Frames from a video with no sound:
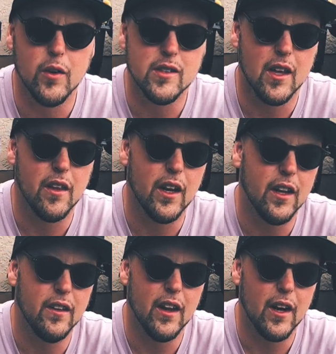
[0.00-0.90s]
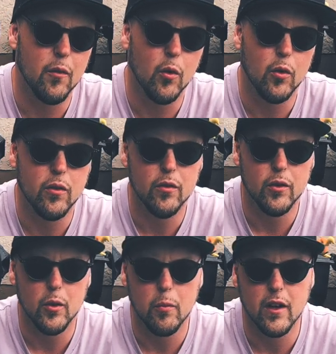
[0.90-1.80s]
said that I that I rode
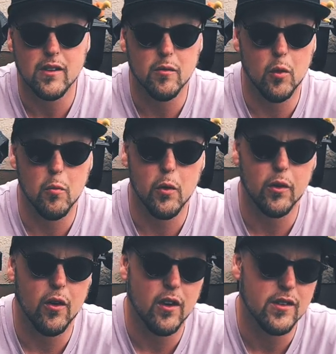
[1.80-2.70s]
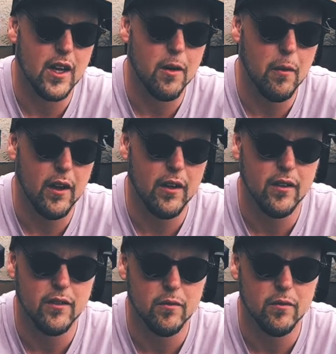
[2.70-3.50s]
dirt bikes and rode motocross kind of my